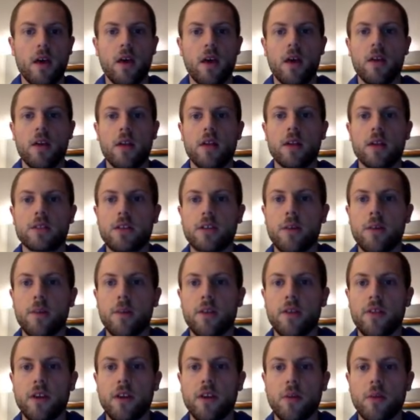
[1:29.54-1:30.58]
Next up,
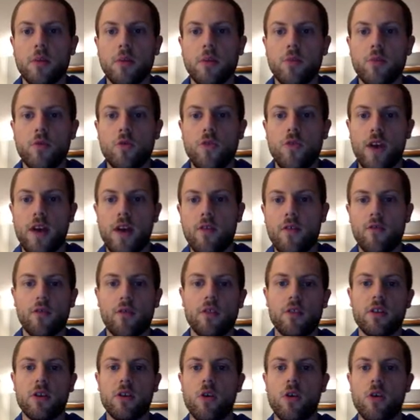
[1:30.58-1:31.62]
I think I'm going to move
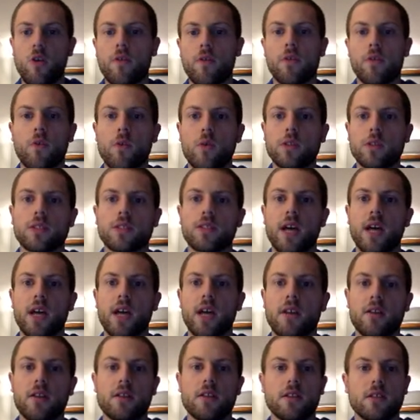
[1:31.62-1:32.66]
everything over to one side
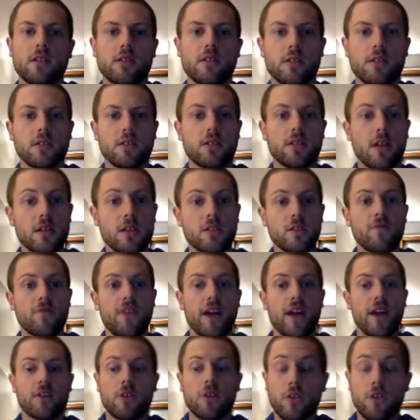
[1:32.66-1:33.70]
of this, since this does in
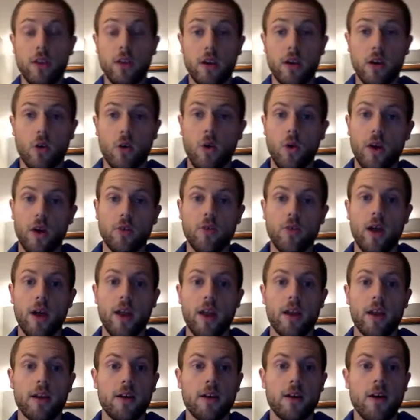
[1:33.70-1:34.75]
fact look like a
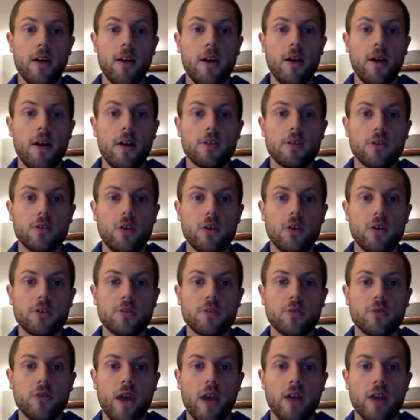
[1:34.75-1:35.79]
quadratic. So I'll
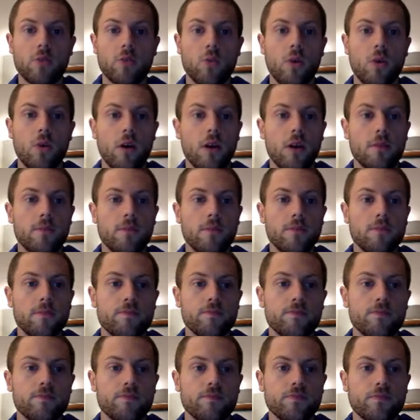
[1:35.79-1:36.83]
subtract 1
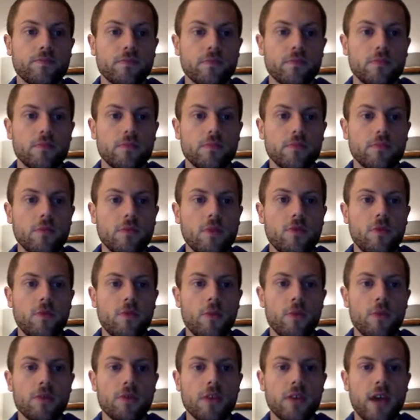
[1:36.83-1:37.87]
from
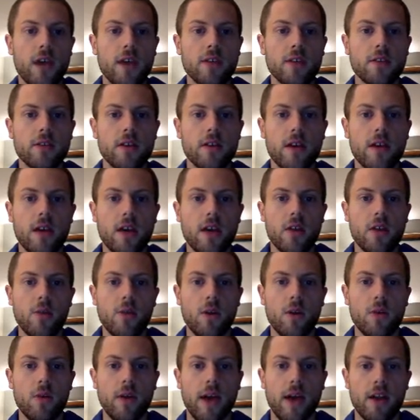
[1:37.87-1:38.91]
both sides, and why
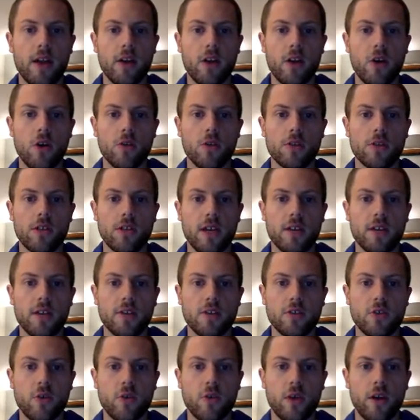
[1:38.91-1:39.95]
don't we add a cosine
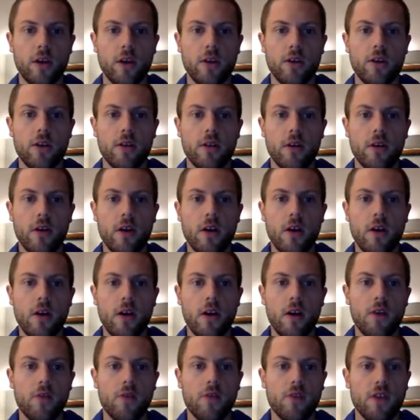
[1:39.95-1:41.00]
squared
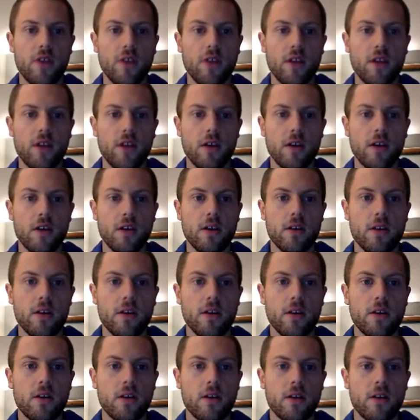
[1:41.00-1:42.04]
of theta
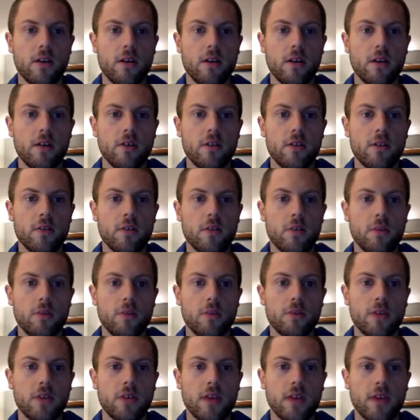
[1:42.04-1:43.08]
to both
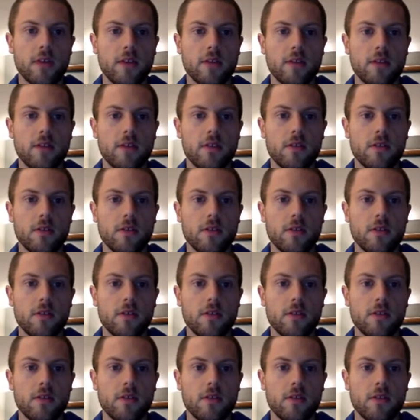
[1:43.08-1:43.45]
sides.